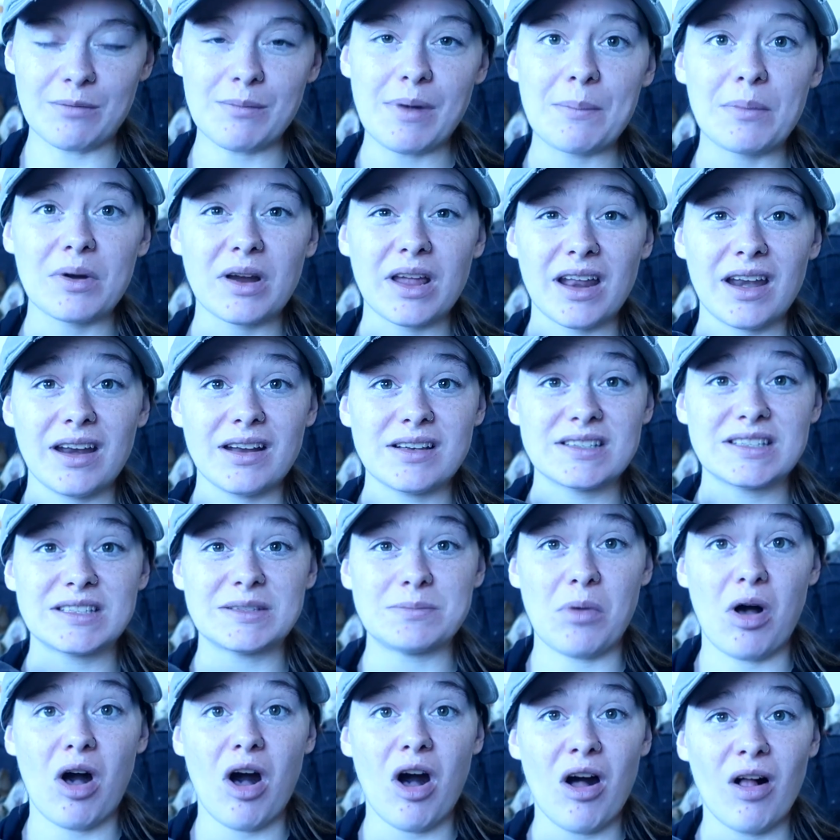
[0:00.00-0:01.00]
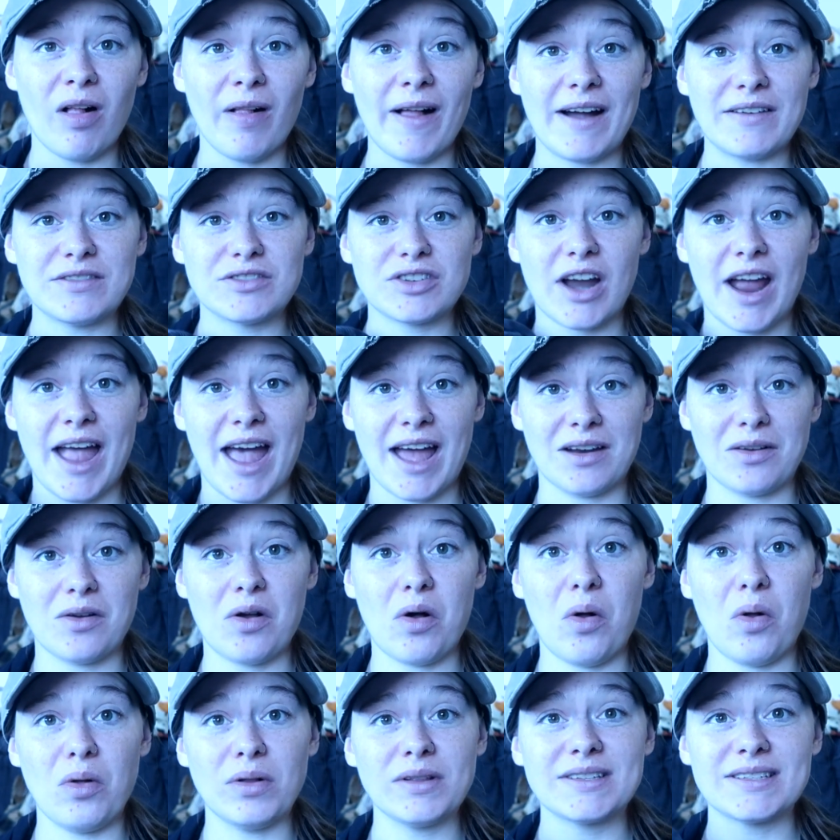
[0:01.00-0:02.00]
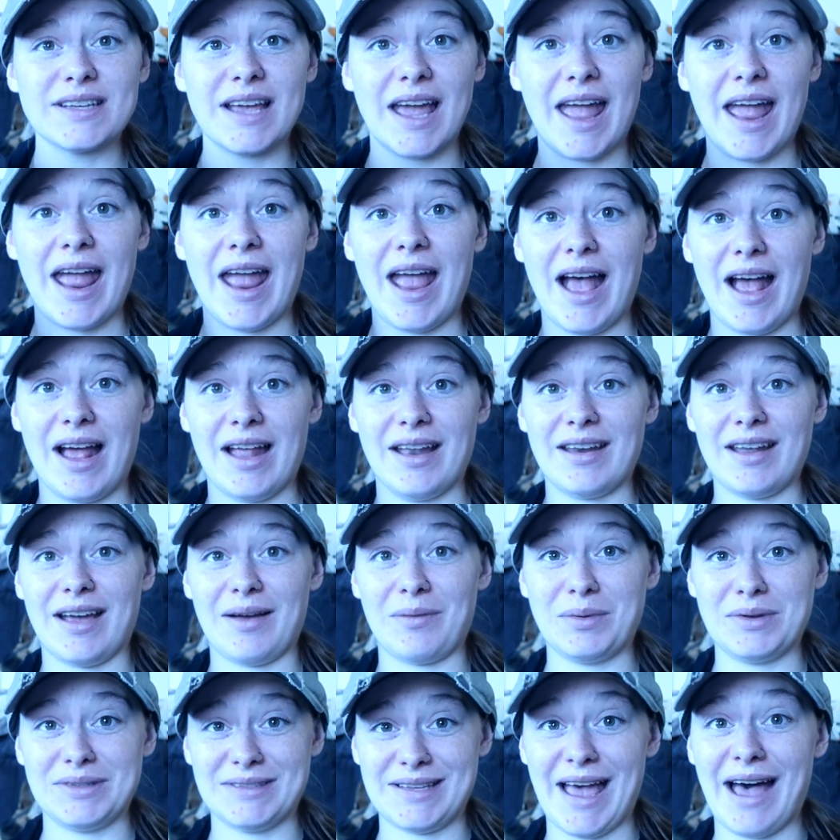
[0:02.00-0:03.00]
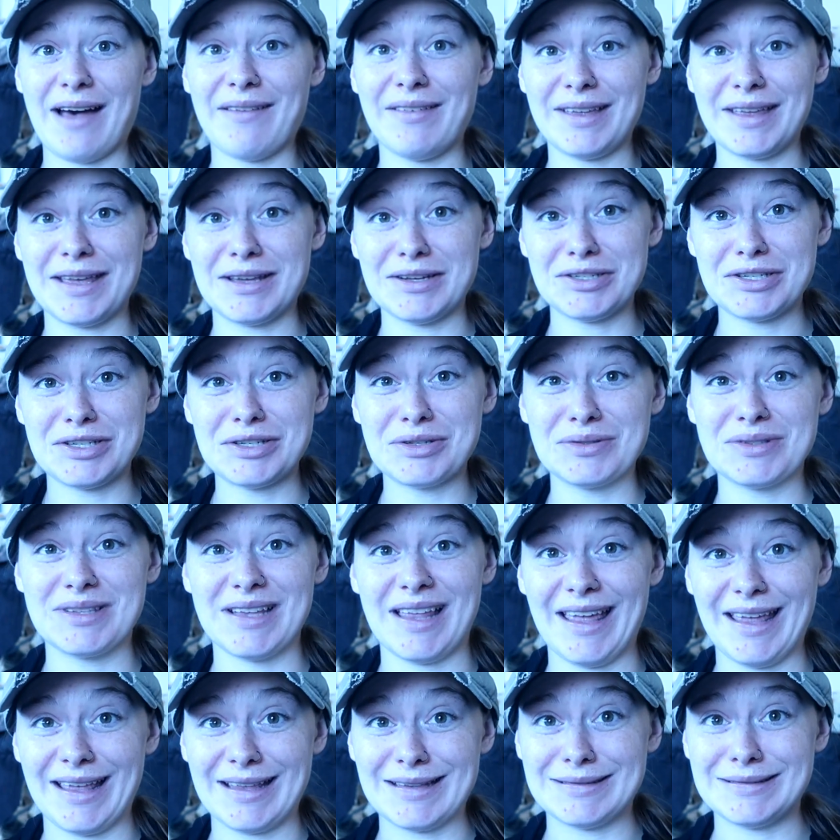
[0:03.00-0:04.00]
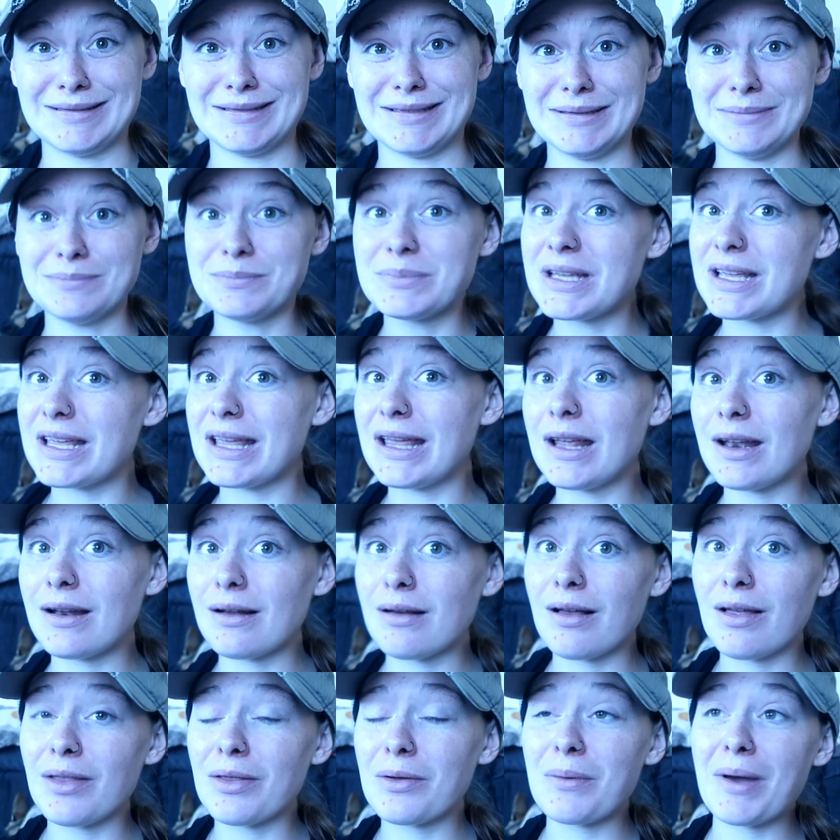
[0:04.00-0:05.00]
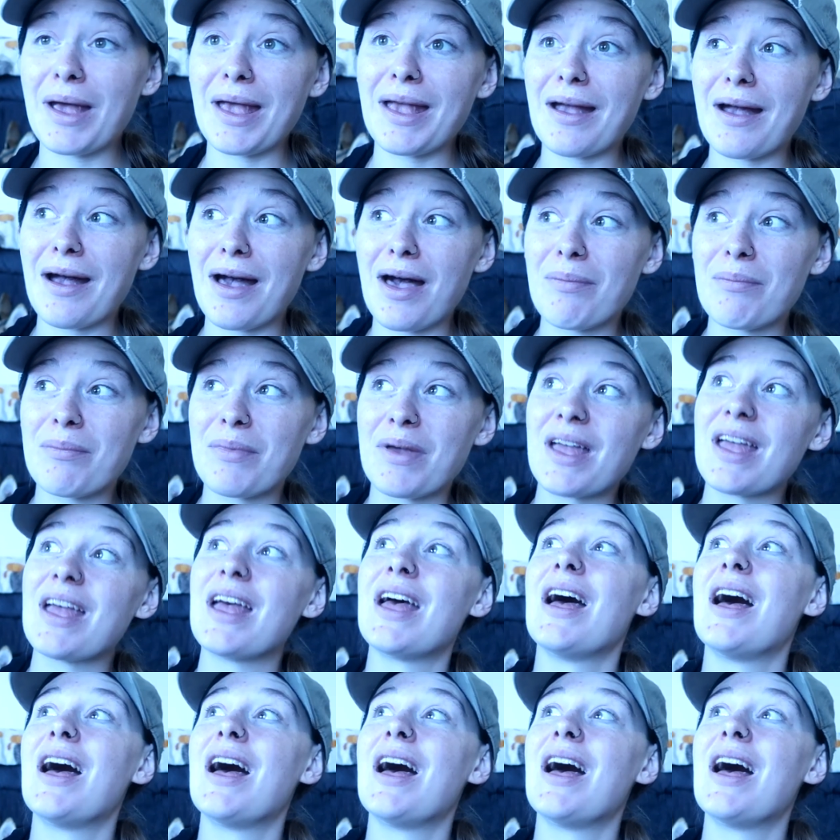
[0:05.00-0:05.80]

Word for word: I remember getting a small after I had Colt and was having issues like zipping it all the way up.